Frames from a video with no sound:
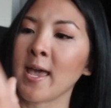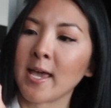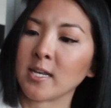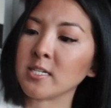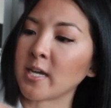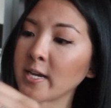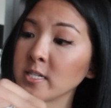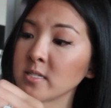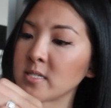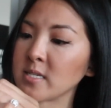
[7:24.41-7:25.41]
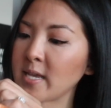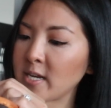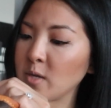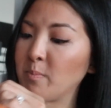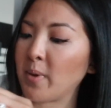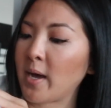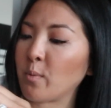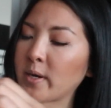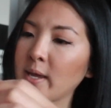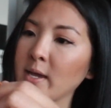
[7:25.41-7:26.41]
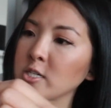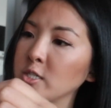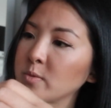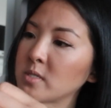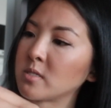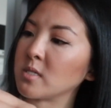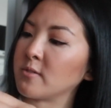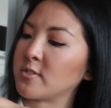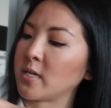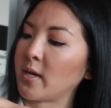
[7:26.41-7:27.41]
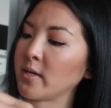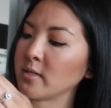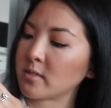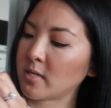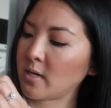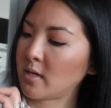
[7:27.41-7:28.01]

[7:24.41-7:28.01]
And I didn't see any, but when I actually received it,